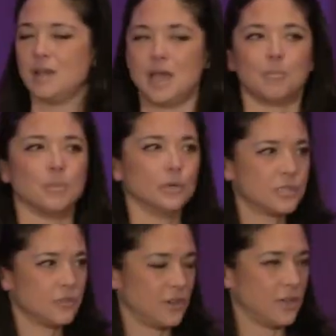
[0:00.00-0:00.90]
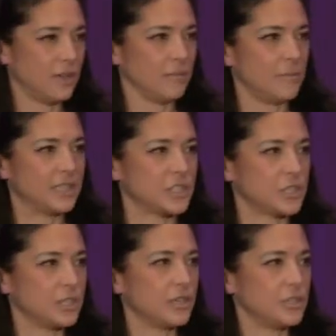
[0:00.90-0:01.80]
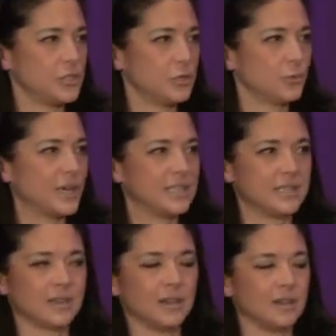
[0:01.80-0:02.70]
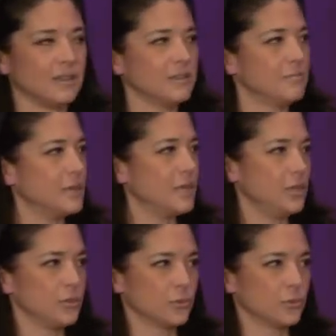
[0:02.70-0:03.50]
And most of all, make sure as you're raising all the money you